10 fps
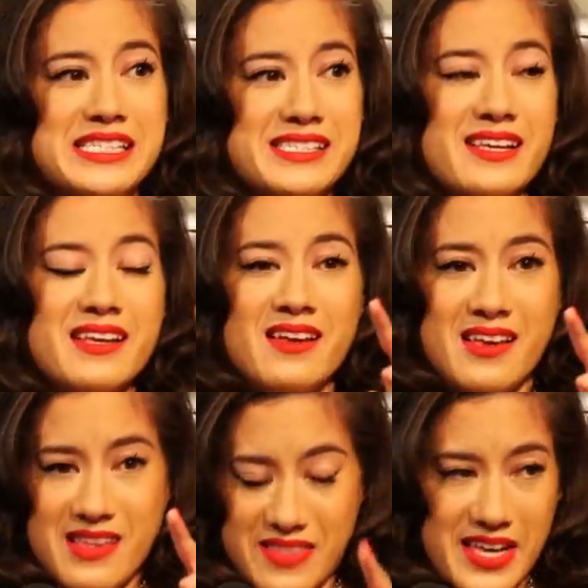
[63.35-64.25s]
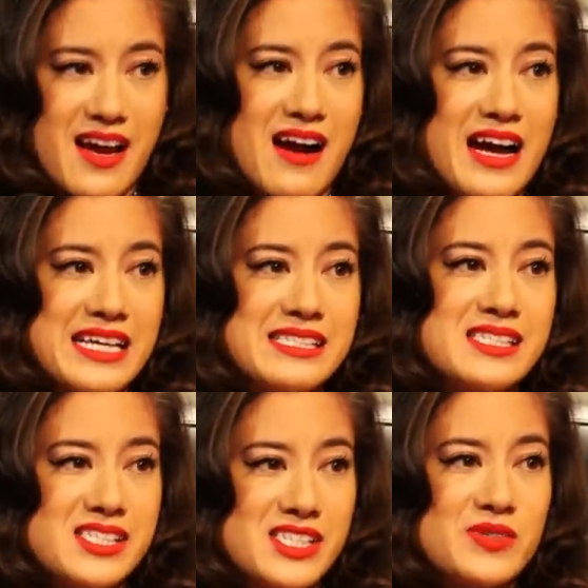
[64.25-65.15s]
was the guy
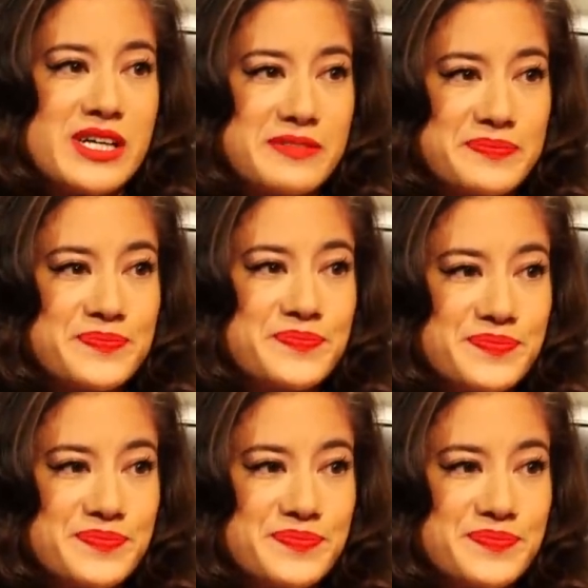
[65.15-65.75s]
to yeah. do it.